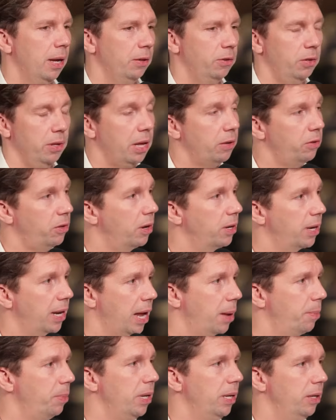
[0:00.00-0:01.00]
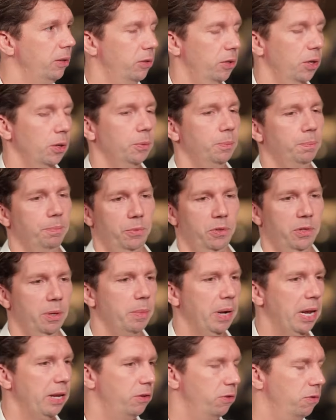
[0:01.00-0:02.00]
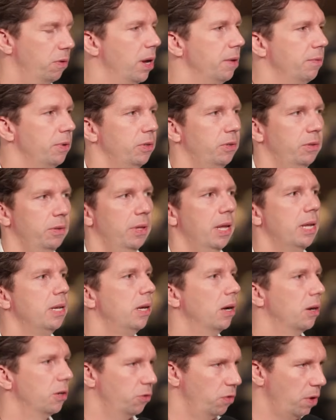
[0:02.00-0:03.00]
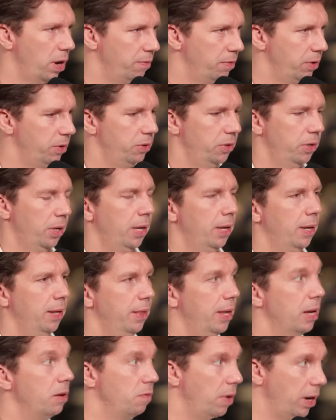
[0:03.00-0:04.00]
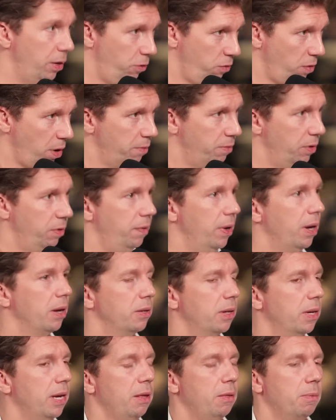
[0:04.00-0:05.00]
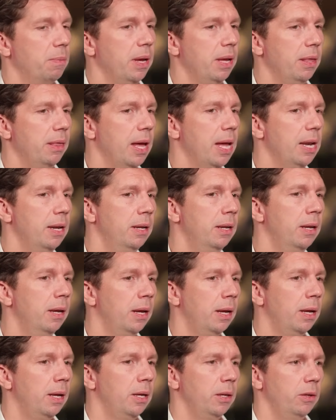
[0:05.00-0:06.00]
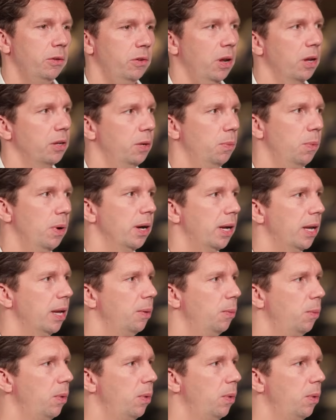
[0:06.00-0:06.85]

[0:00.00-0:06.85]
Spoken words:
So that started happening. So simulator drivers, then young drivers, then race drivers fell underneath me, then started working